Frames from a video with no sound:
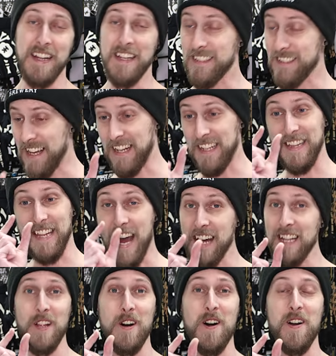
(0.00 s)
It's like
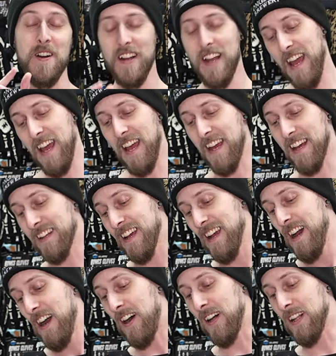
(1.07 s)
that long, and
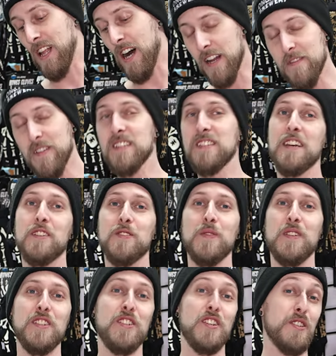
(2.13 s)
a lot of
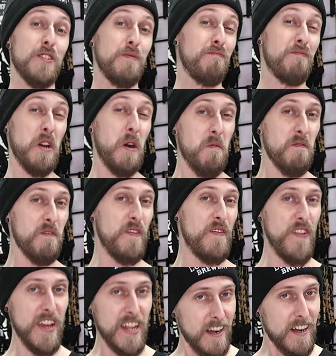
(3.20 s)
accessories just don't
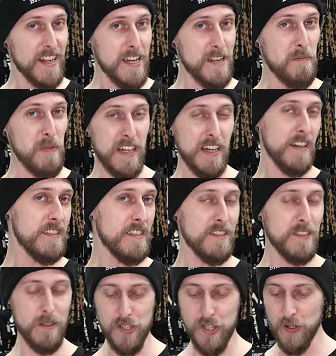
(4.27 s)
fit on it because it's
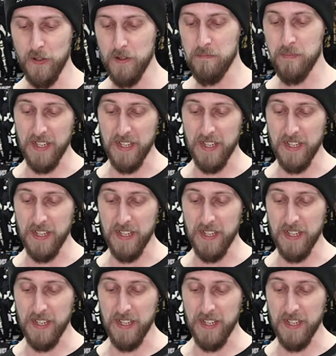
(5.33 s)
so short,